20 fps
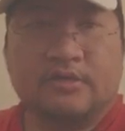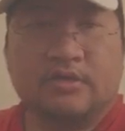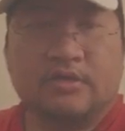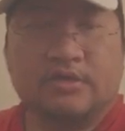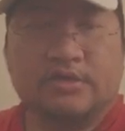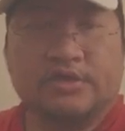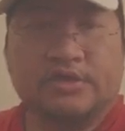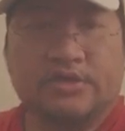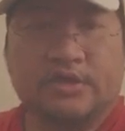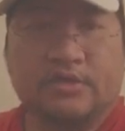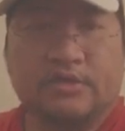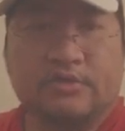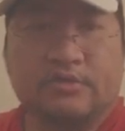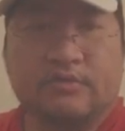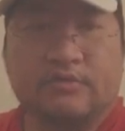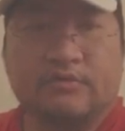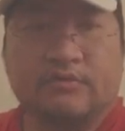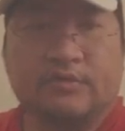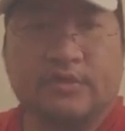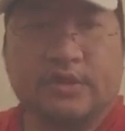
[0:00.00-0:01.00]
also
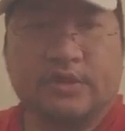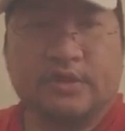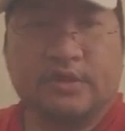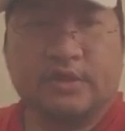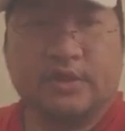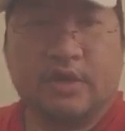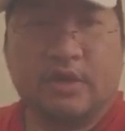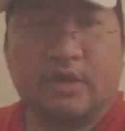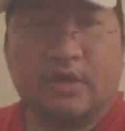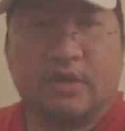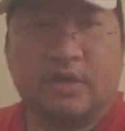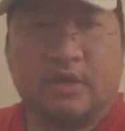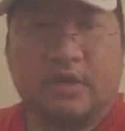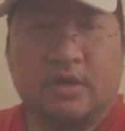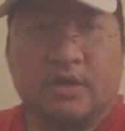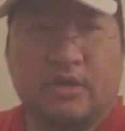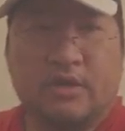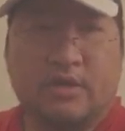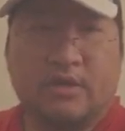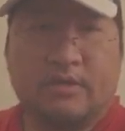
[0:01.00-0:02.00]
the
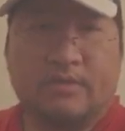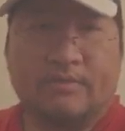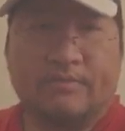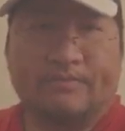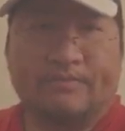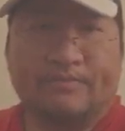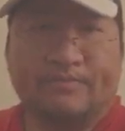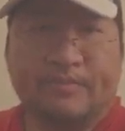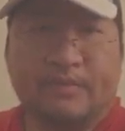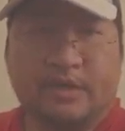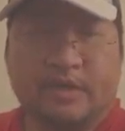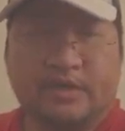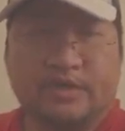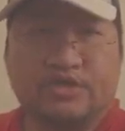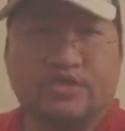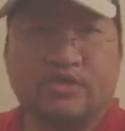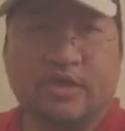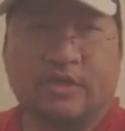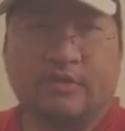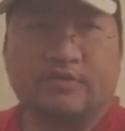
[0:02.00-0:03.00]
um,
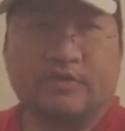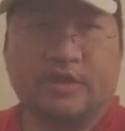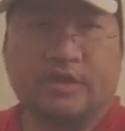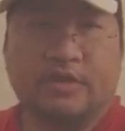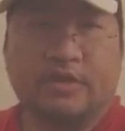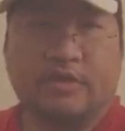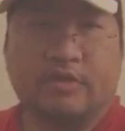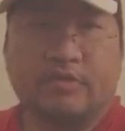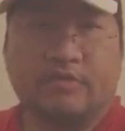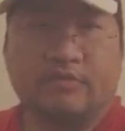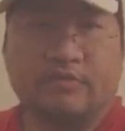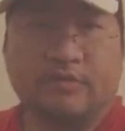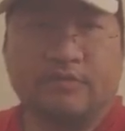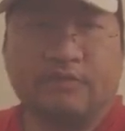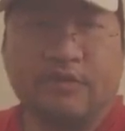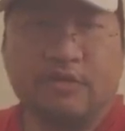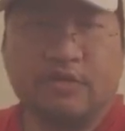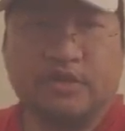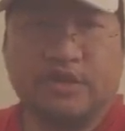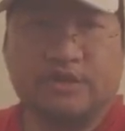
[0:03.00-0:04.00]
strengthening of the
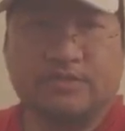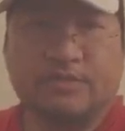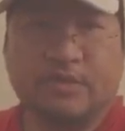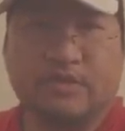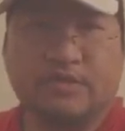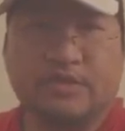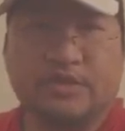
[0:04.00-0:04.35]
focus mode.